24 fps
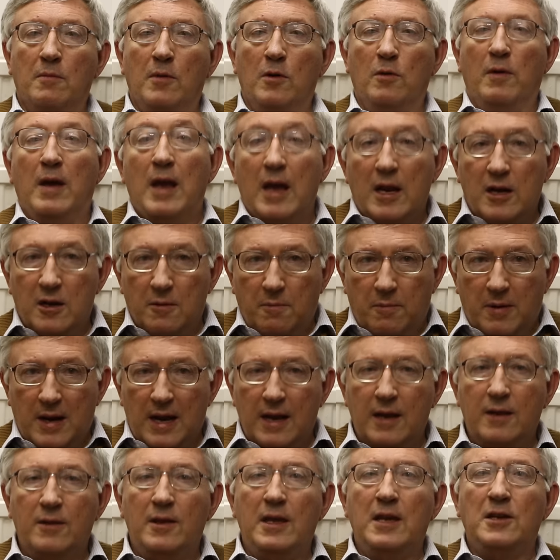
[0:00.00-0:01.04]
and maneuvering to
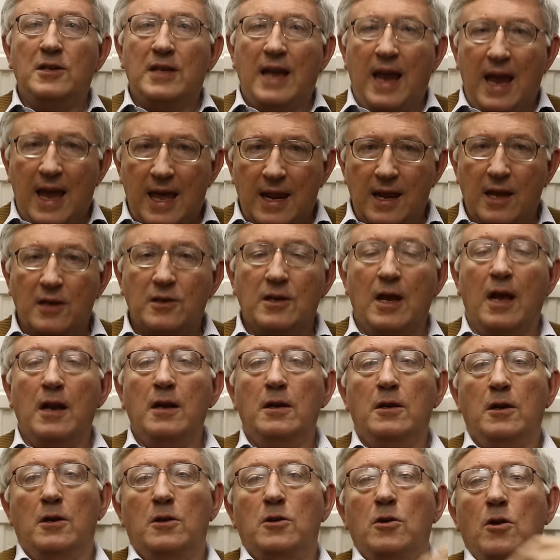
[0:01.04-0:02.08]
bring these areas
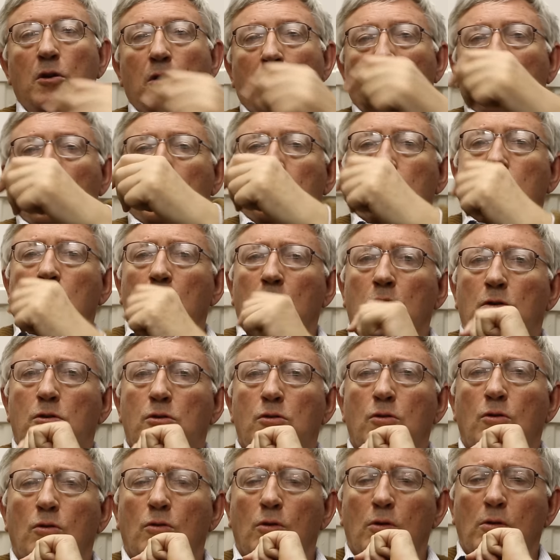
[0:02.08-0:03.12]
under Turkish
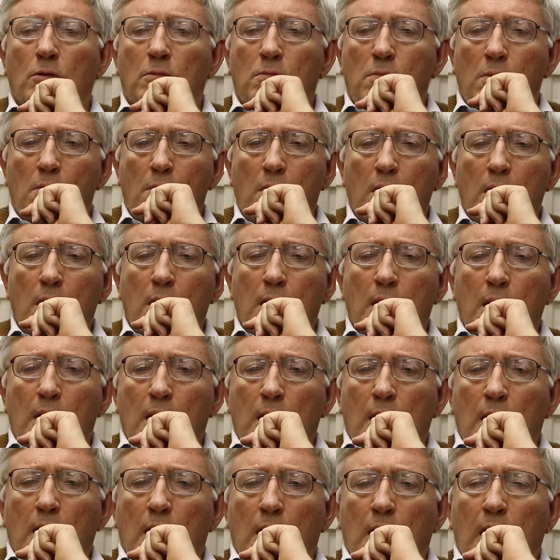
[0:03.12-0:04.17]
control.
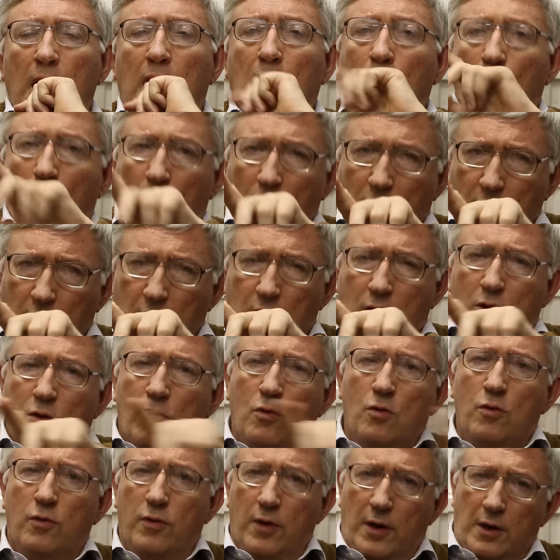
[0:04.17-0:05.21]
In order to
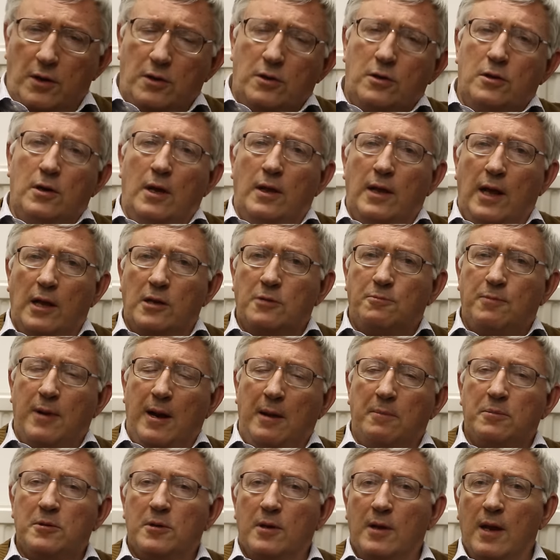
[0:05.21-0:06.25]
do this, and that's
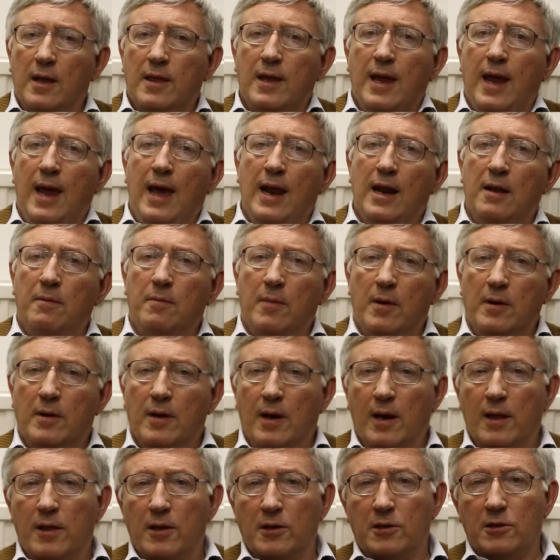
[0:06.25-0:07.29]
perhaps another element,
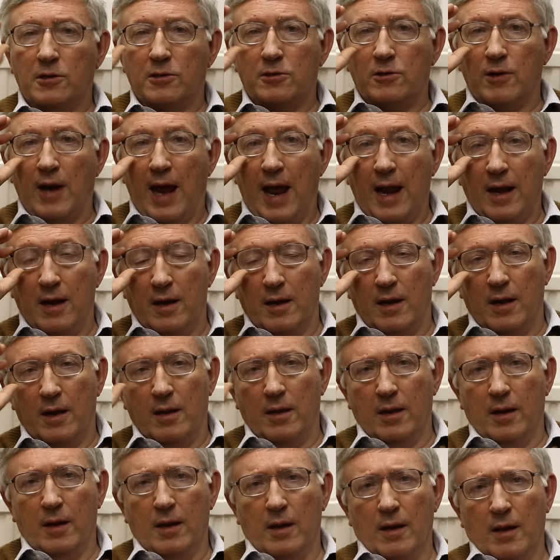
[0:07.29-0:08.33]
another strand
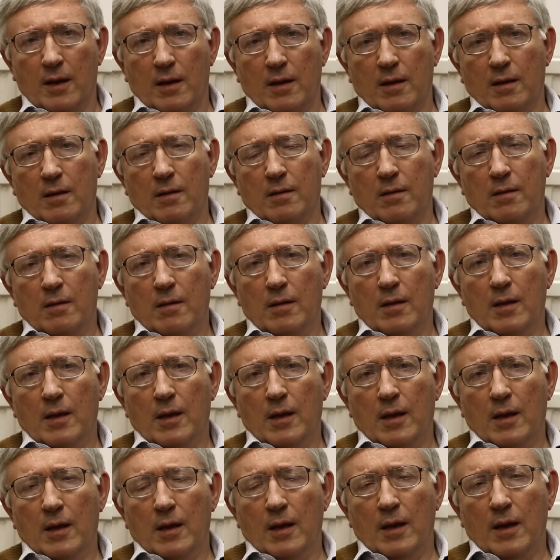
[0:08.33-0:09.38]

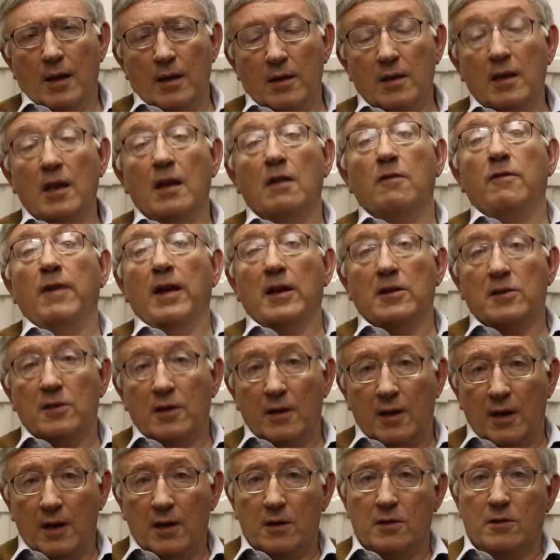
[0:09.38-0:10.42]
in the
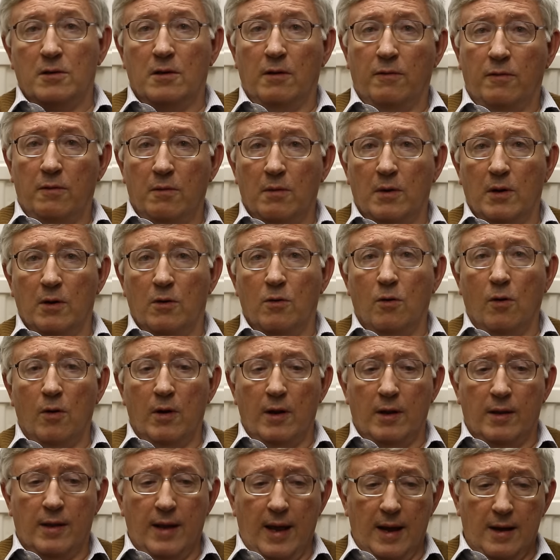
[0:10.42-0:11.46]
investigation, if you want to
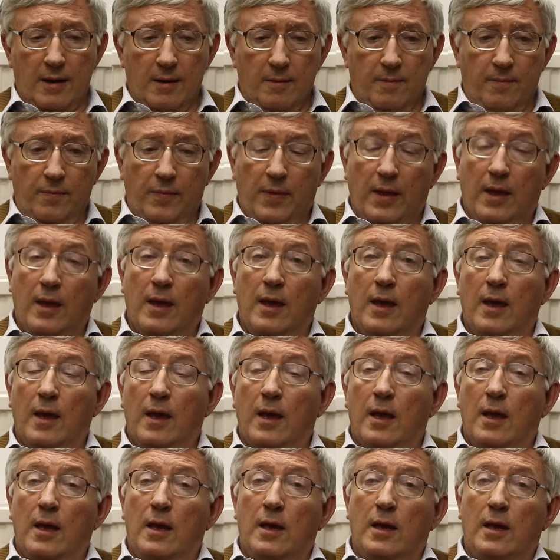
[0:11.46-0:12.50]
call it that,
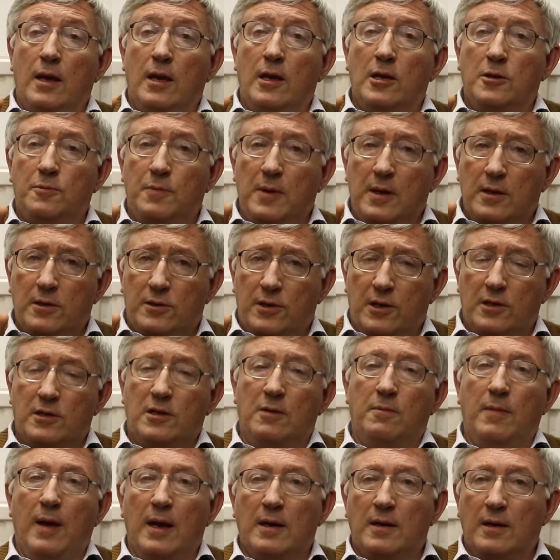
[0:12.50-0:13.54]
he's been
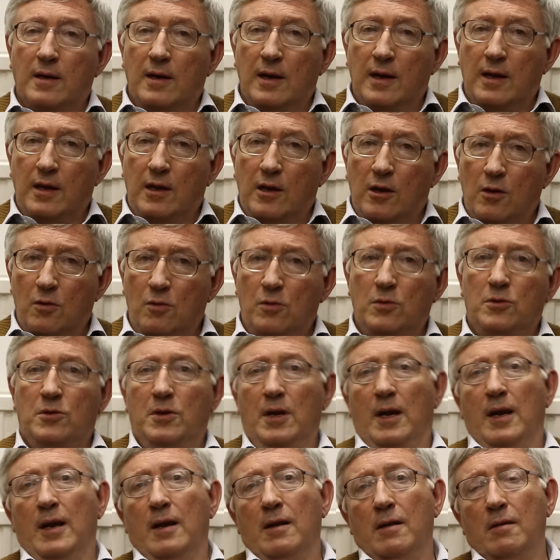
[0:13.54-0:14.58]
systematically
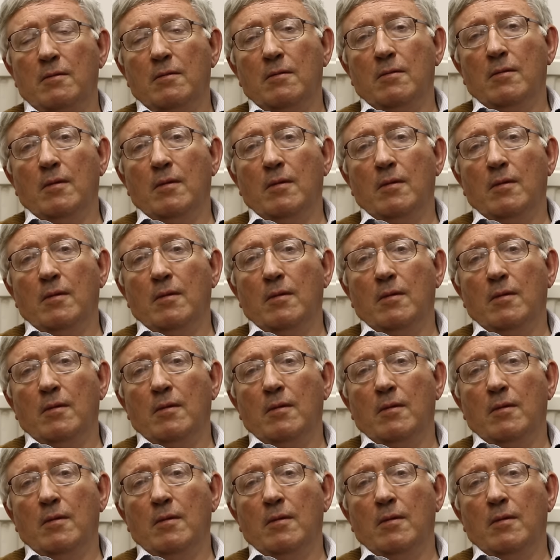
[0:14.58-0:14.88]
using